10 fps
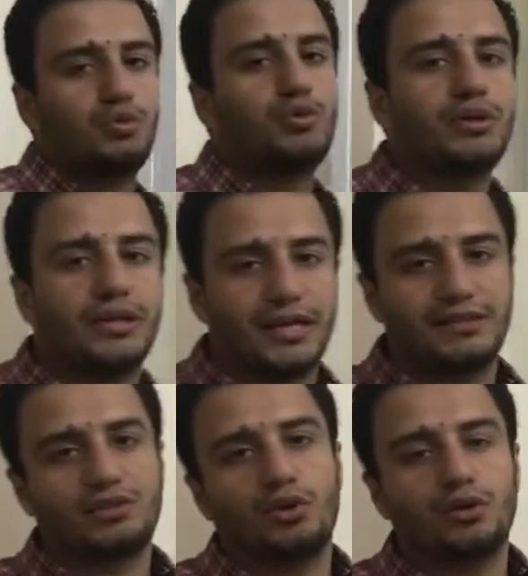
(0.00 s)
we
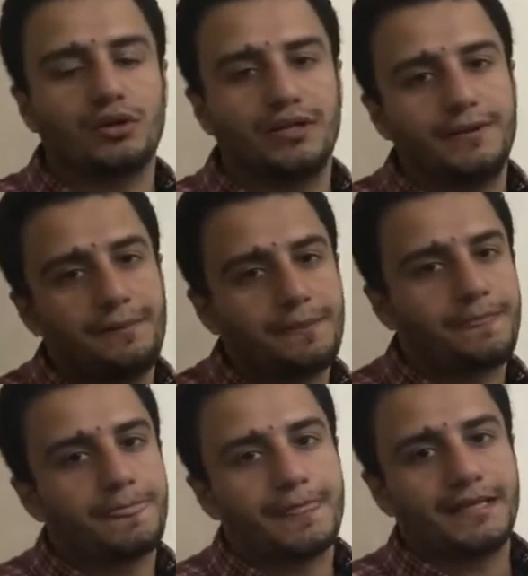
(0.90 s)
added only
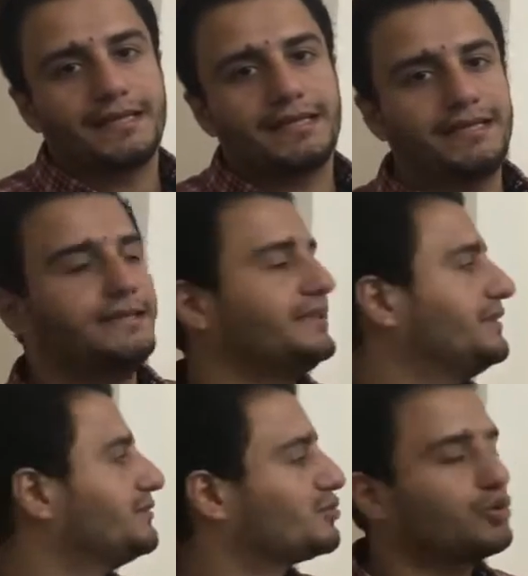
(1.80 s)
ed
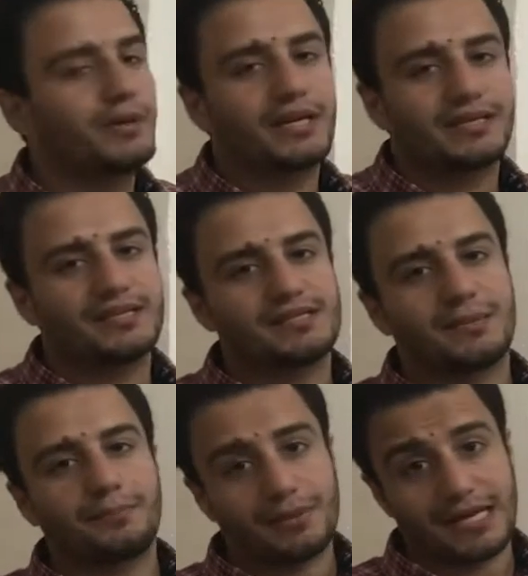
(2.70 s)
to make it in the
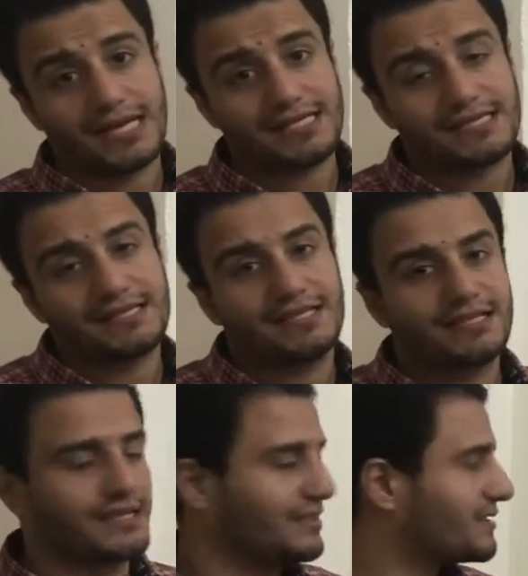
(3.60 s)
past
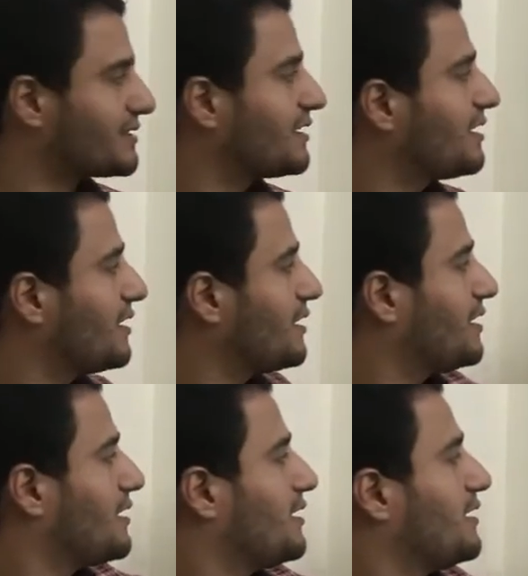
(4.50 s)
tense.
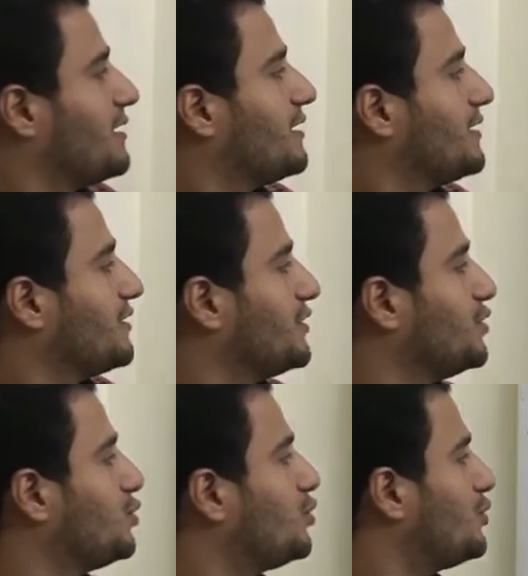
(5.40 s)

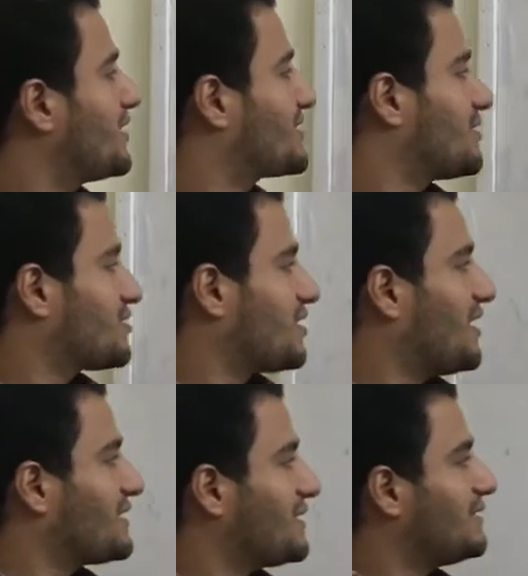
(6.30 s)
You
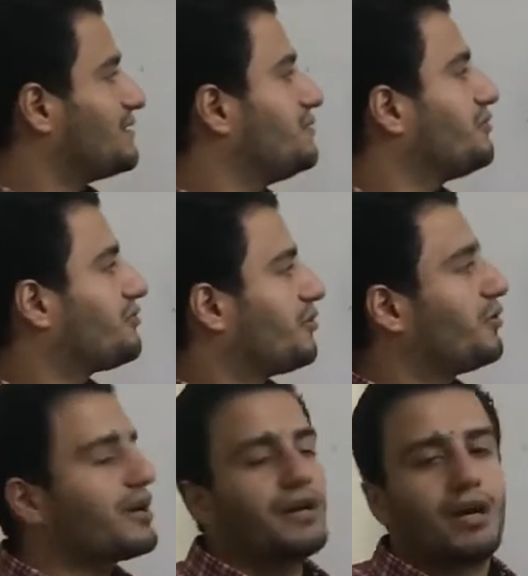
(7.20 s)
exercised
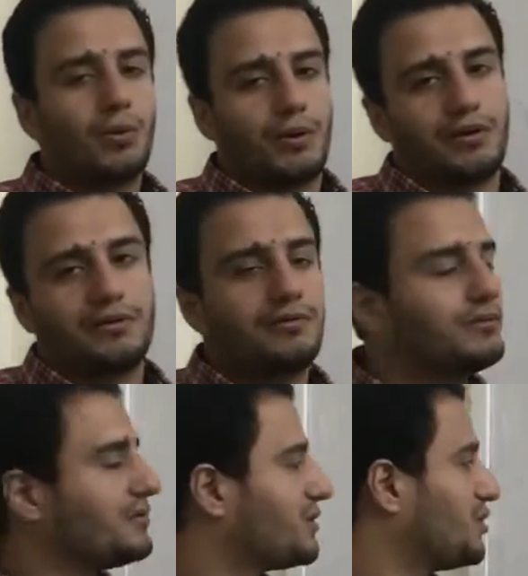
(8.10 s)
for an hour.
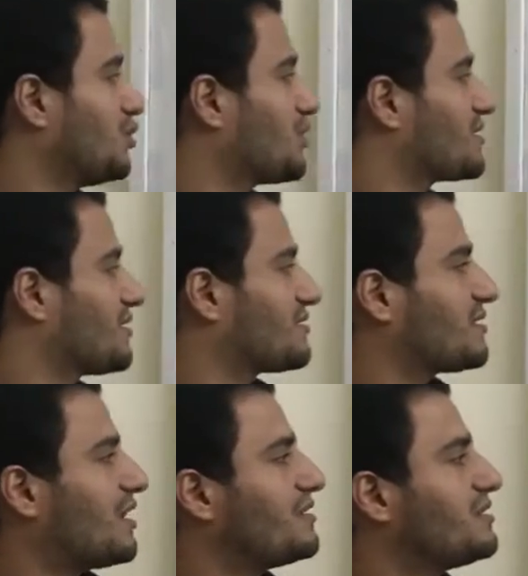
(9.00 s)
You
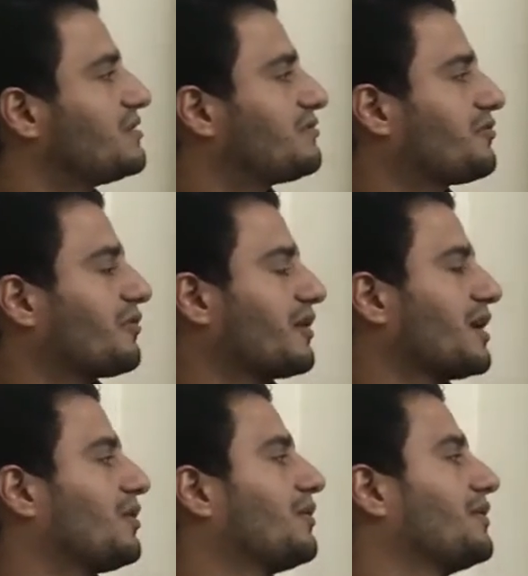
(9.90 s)
exercise it for an hour.